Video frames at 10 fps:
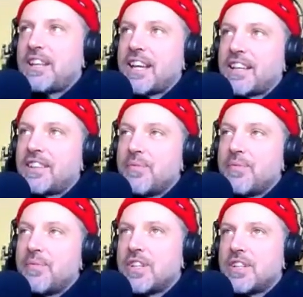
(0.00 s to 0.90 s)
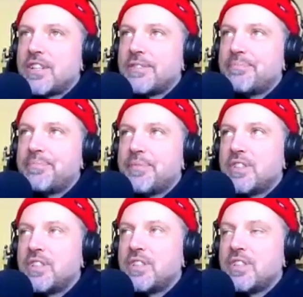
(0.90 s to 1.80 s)
that like the
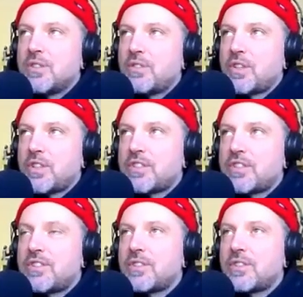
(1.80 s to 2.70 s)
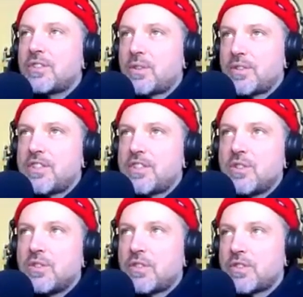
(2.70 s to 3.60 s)
universe, or
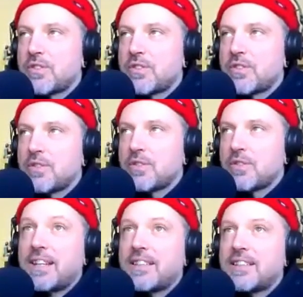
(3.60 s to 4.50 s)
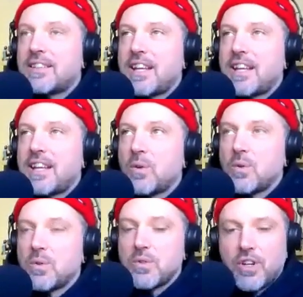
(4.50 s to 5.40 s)
this universal mind that
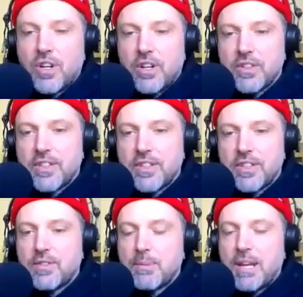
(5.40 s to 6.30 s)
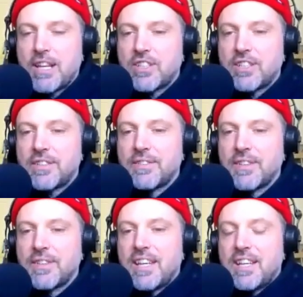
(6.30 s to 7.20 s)
holds all the information,
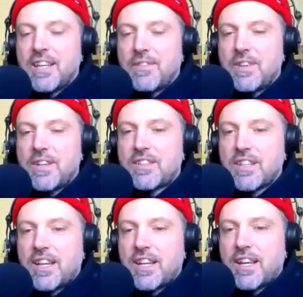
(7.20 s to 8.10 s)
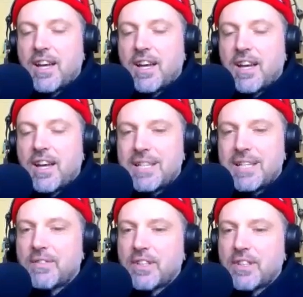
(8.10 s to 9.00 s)
if it's like a
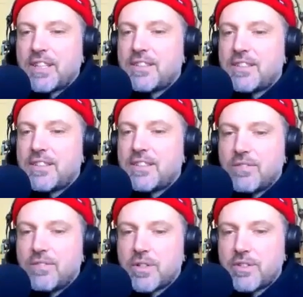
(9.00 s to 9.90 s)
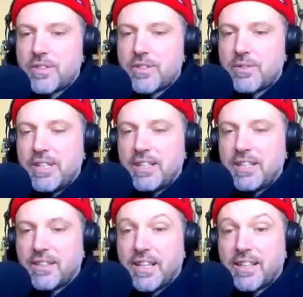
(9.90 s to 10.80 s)
benevolent force,
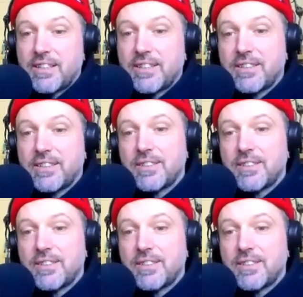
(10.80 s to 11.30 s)
meaning like